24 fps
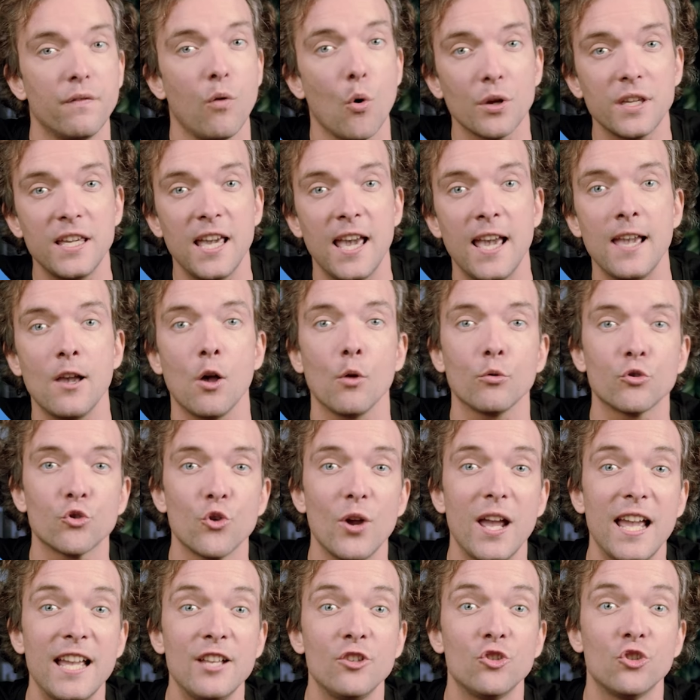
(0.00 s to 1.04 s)
4K
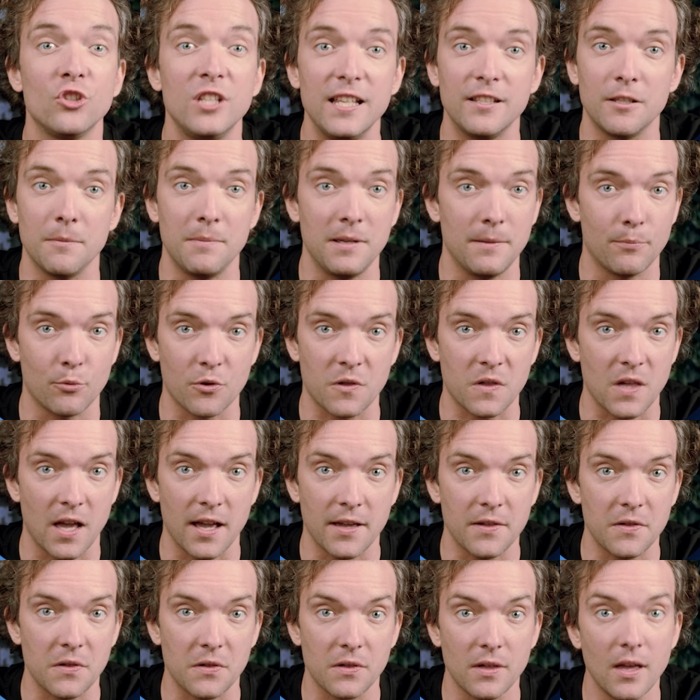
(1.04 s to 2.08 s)
Ultra HD to be
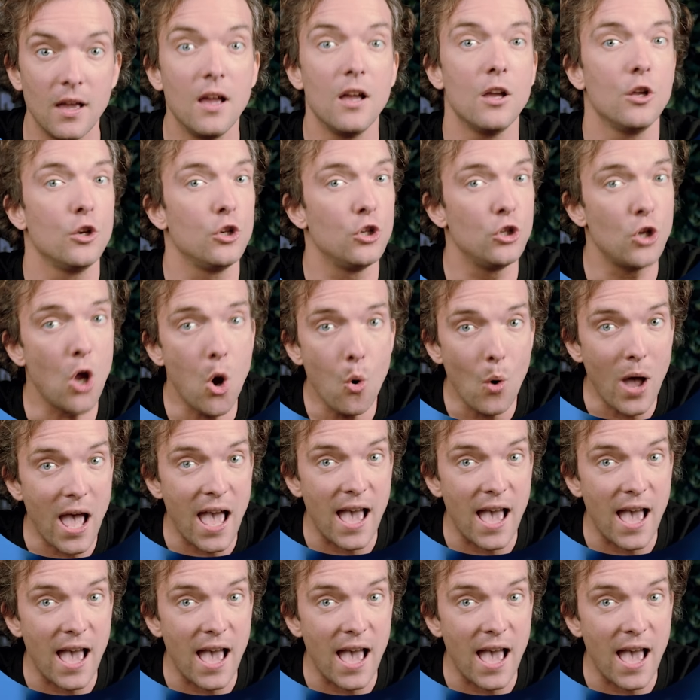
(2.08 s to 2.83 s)
precise, no